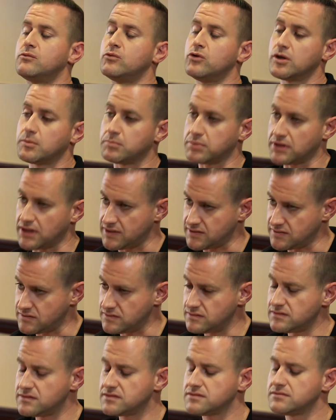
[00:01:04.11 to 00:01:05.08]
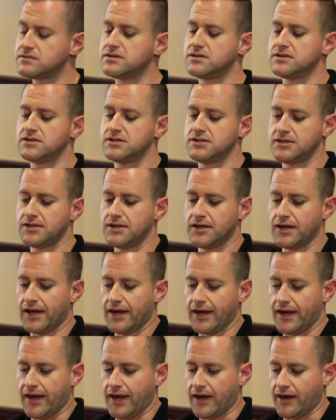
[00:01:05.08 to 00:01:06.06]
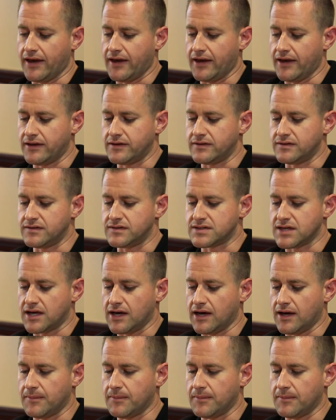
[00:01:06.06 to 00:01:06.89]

workplaces, and